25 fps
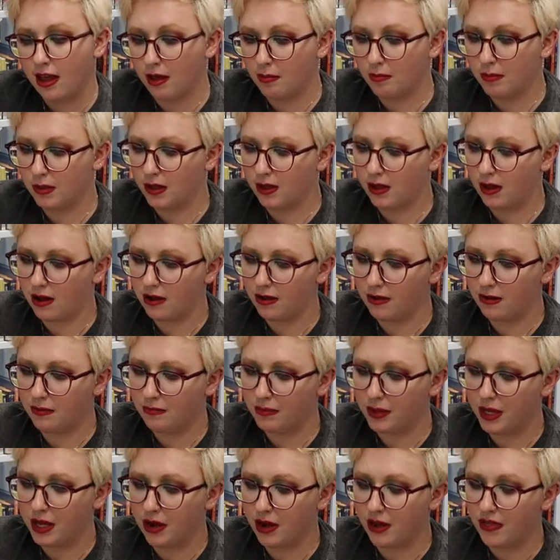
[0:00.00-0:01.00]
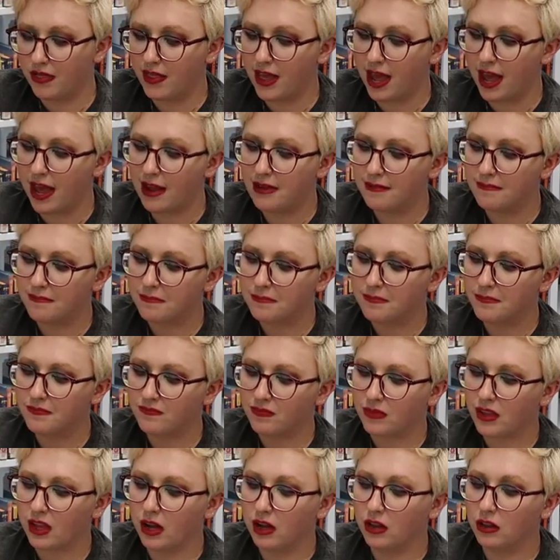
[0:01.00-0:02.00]
and beyond that,
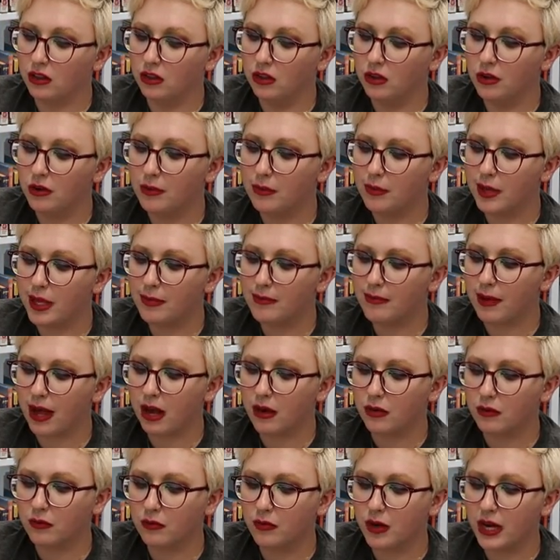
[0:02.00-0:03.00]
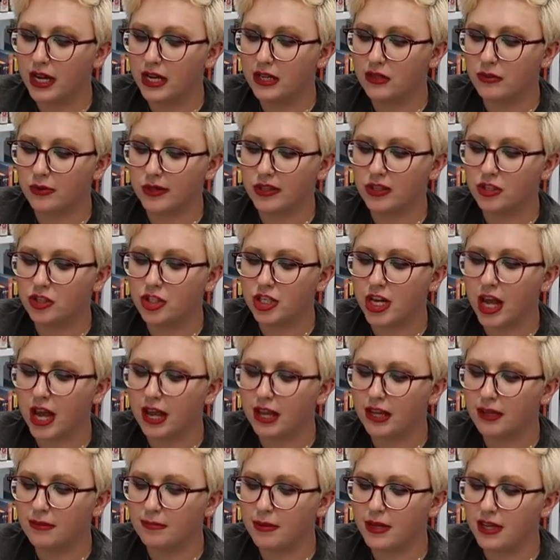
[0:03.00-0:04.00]
a looming mountain range with
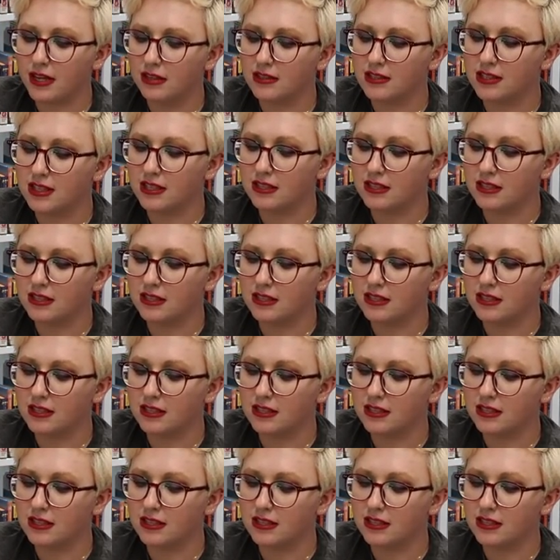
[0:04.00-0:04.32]
jagged peaks